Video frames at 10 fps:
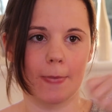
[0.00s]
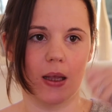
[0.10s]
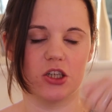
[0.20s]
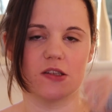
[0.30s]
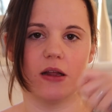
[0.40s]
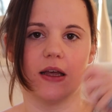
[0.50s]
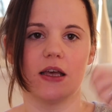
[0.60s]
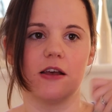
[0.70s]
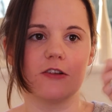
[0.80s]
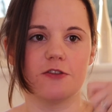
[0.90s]
and just
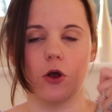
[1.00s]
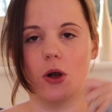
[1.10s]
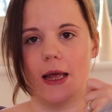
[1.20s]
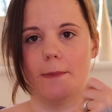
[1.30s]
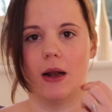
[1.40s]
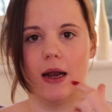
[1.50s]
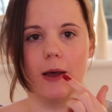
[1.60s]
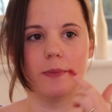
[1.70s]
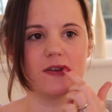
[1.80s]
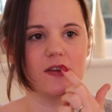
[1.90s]
like exfoliate my
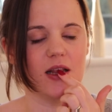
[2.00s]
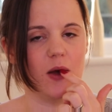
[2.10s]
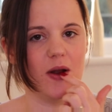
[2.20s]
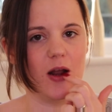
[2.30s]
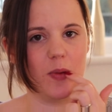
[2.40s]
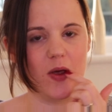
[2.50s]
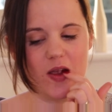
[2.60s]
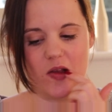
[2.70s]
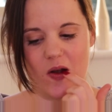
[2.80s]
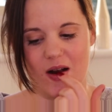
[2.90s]
lips, so that when I put
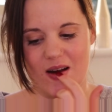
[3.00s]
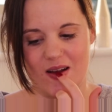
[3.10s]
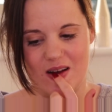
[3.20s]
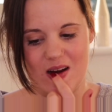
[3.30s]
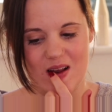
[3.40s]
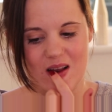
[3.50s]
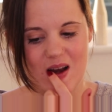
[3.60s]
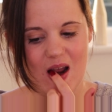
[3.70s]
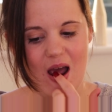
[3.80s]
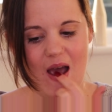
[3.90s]
this on it doesn't just